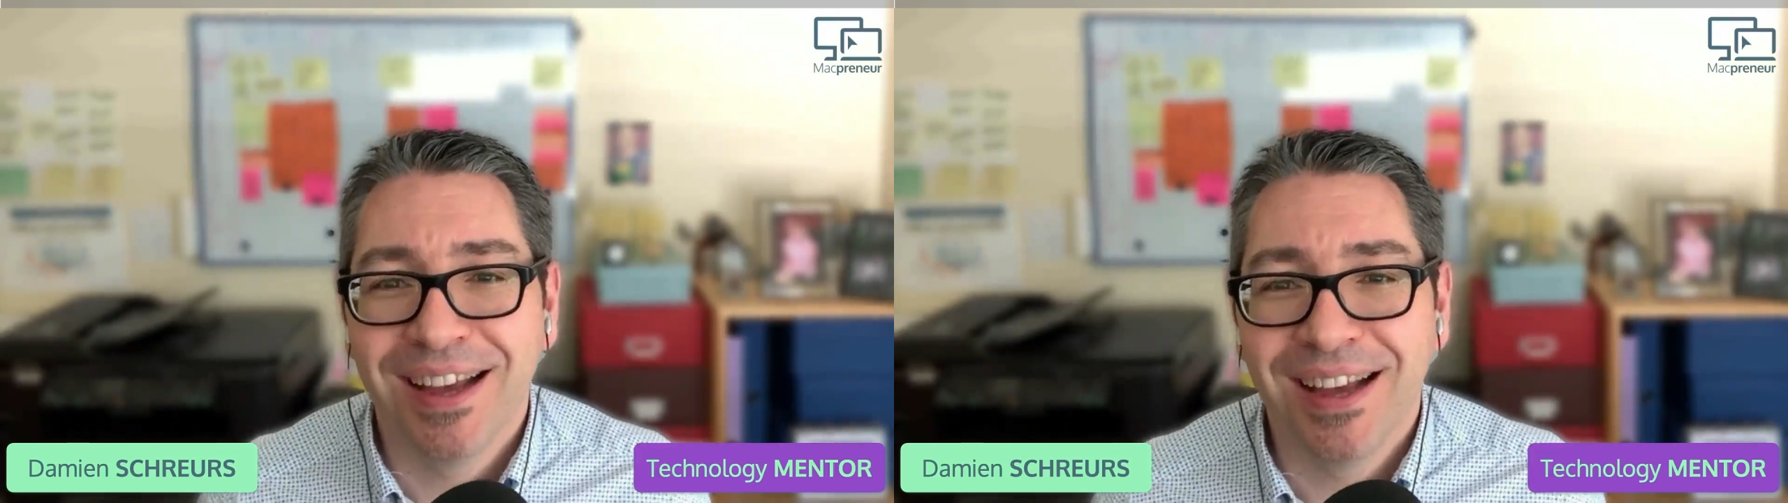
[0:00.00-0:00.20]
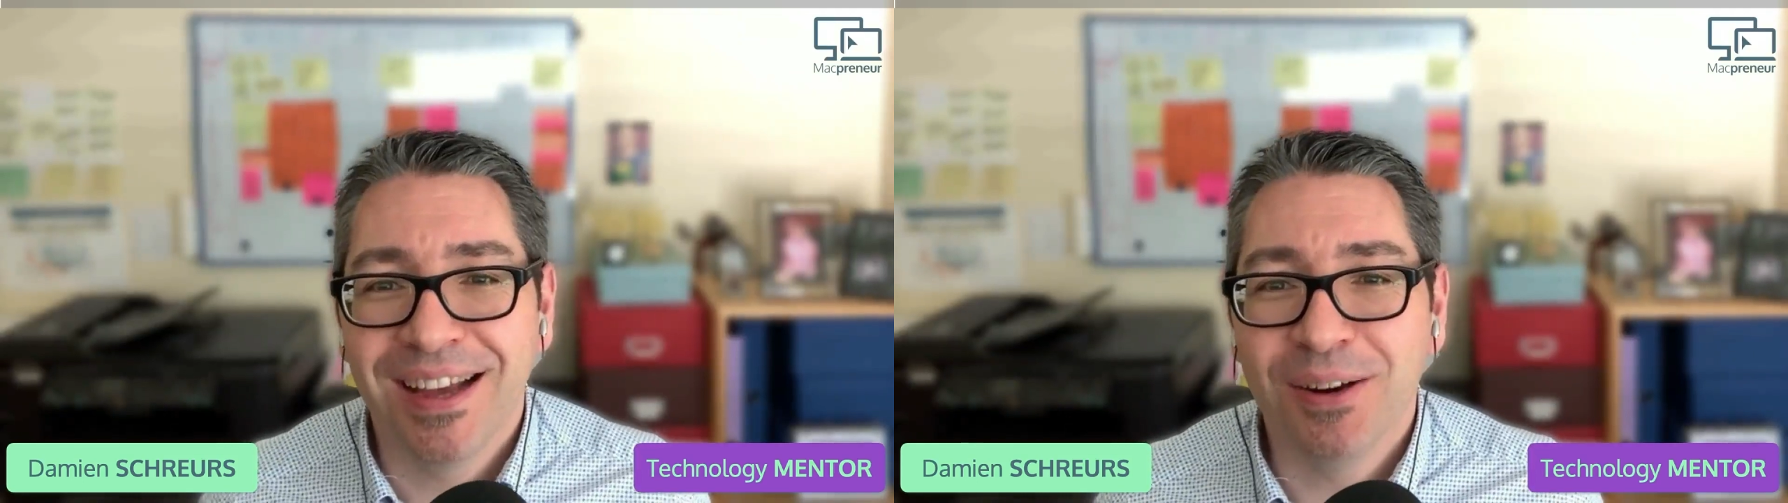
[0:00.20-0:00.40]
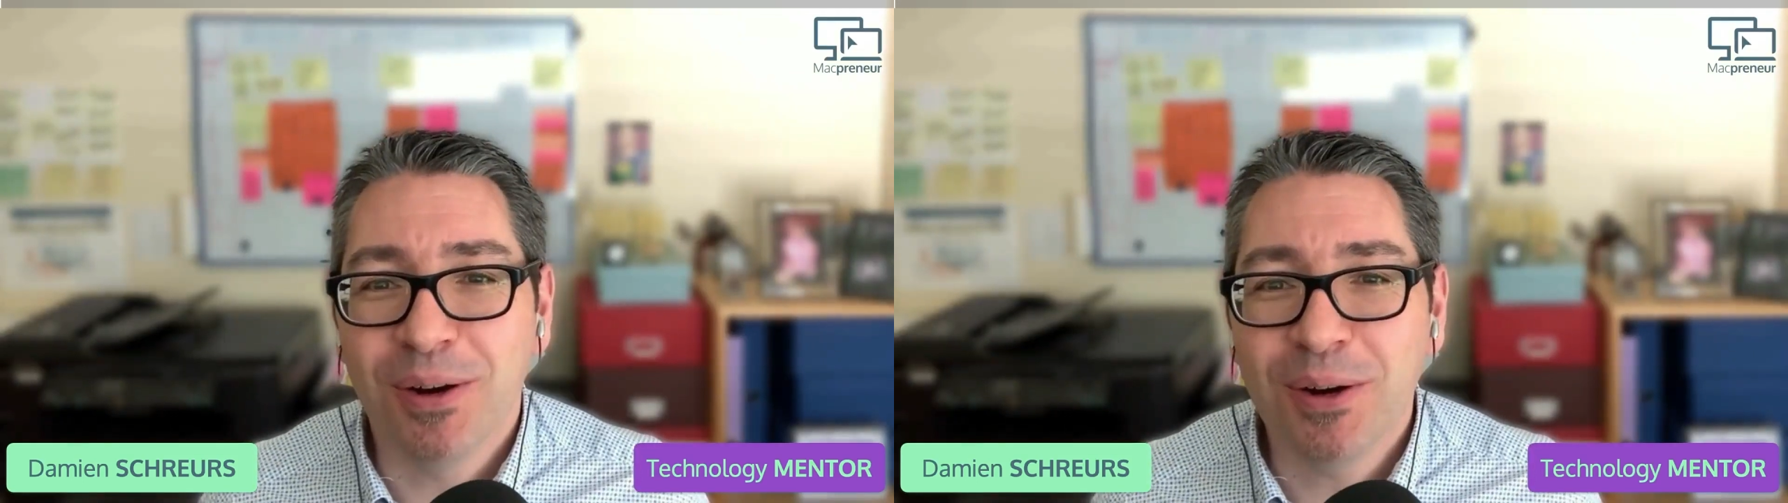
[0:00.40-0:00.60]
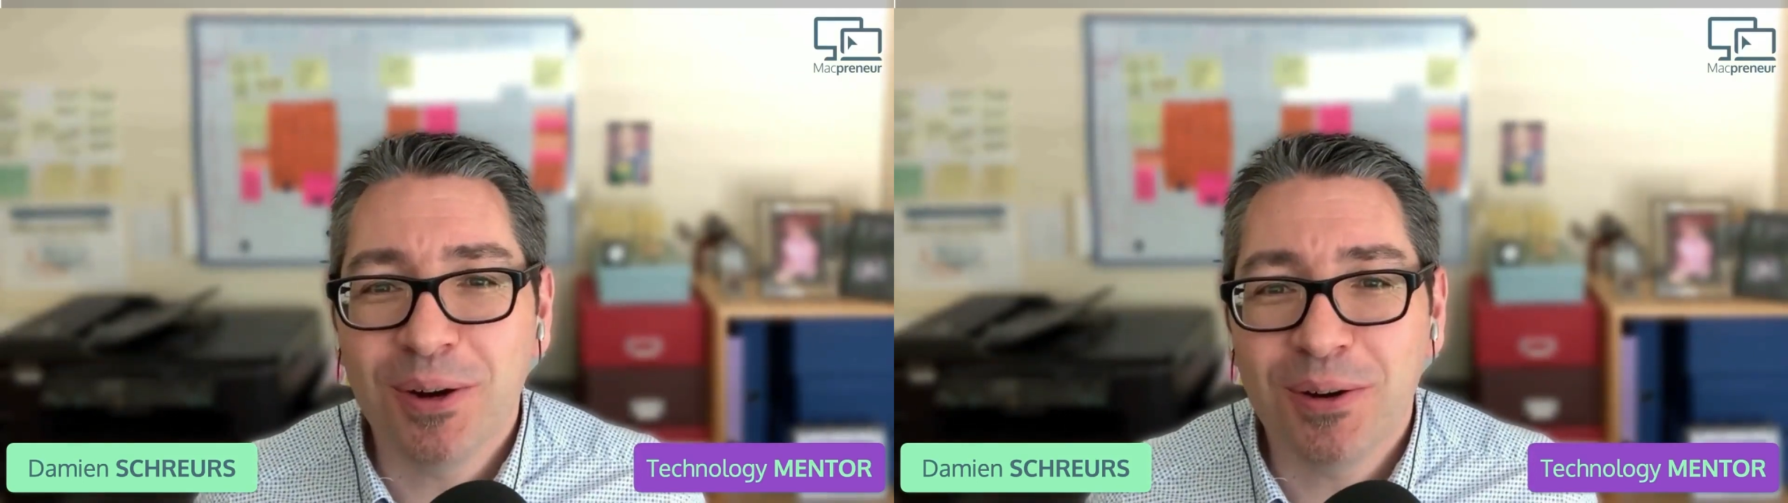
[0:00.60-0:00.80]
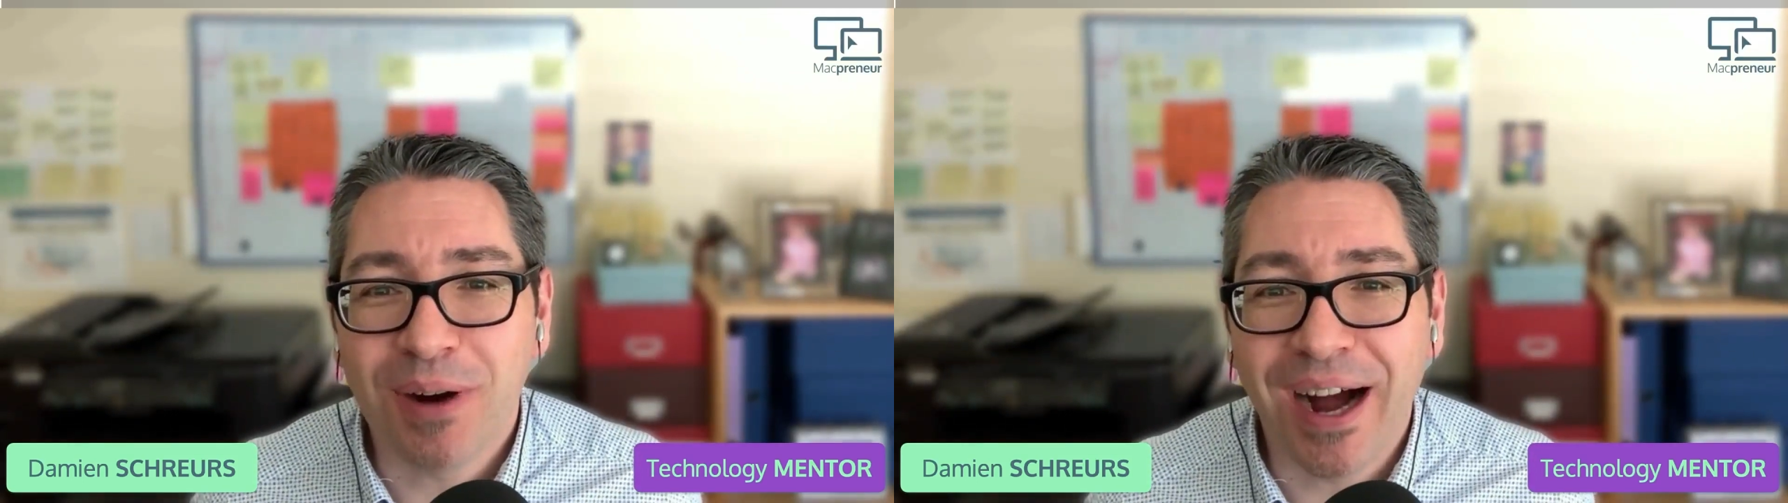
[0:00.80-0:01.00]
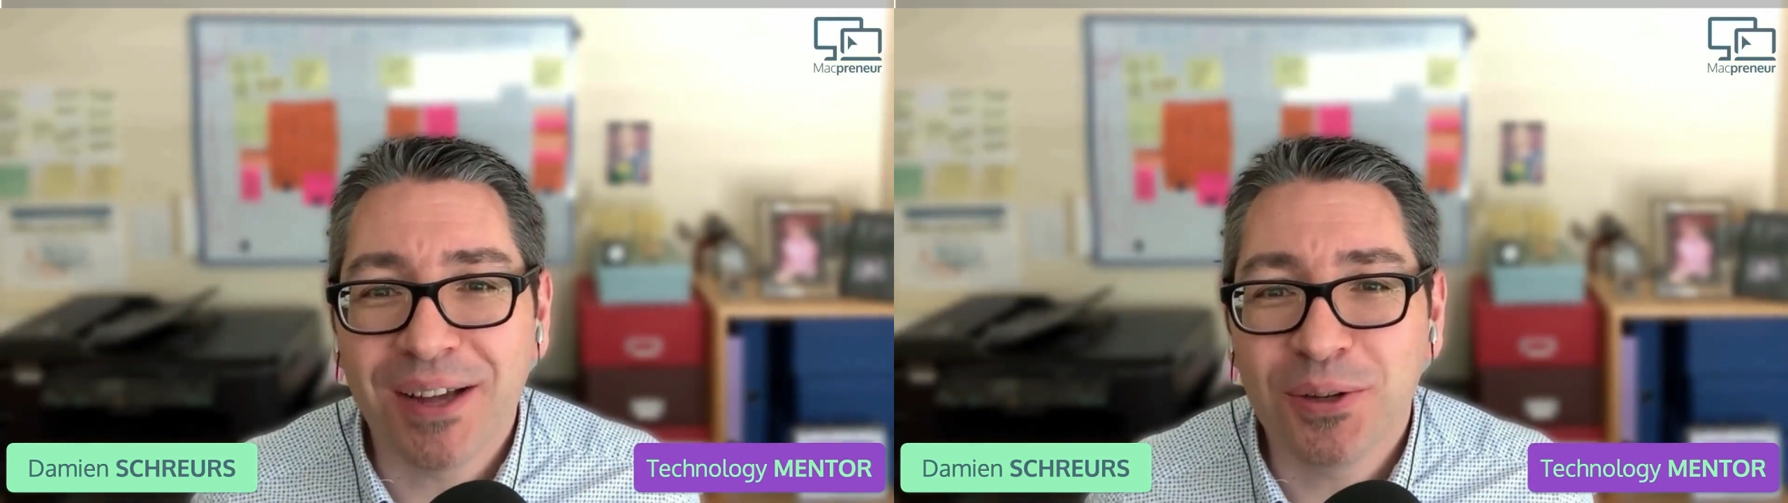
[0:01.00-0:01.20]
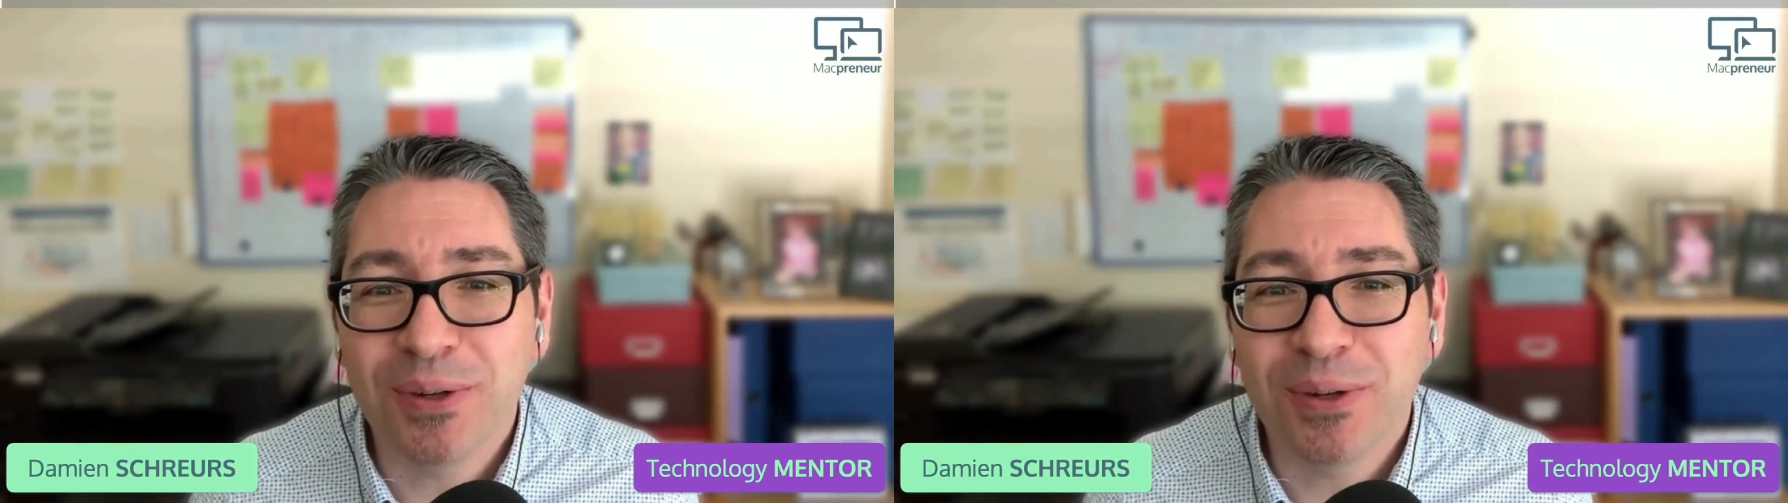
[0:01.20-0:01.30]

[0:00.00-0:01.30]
Hello. Are you